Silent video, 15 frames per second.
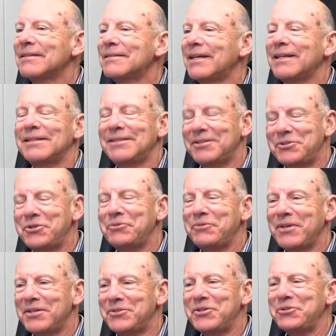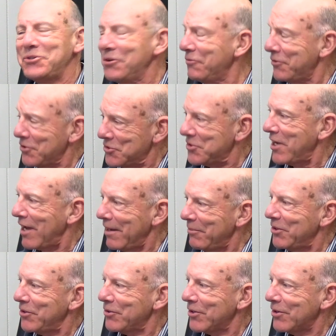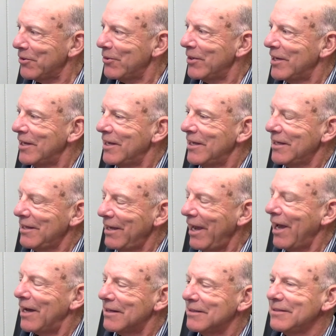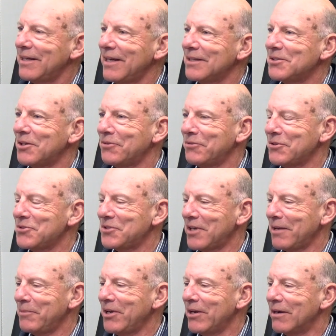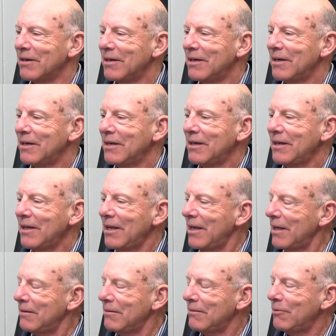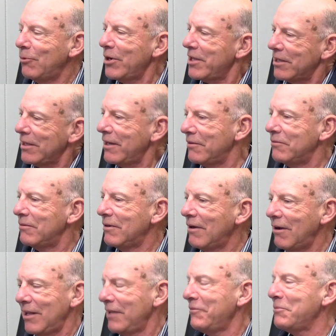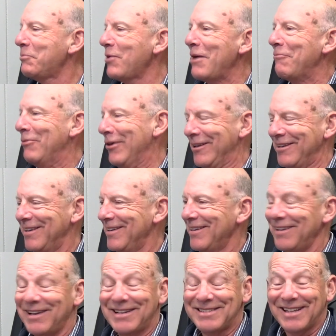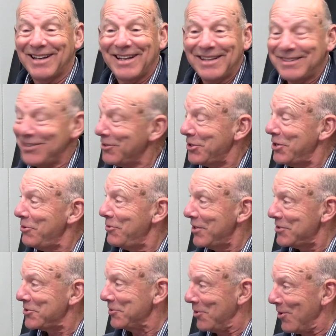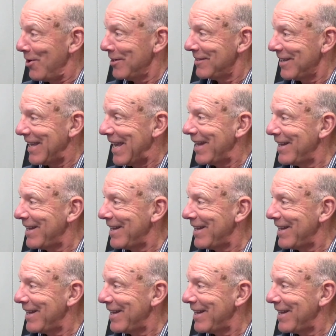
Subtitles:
say, is this your first time? And they'll go, yeah, it's our first time here. And where do you live? Oh, I live in Brentwood. I said, it took you this long to get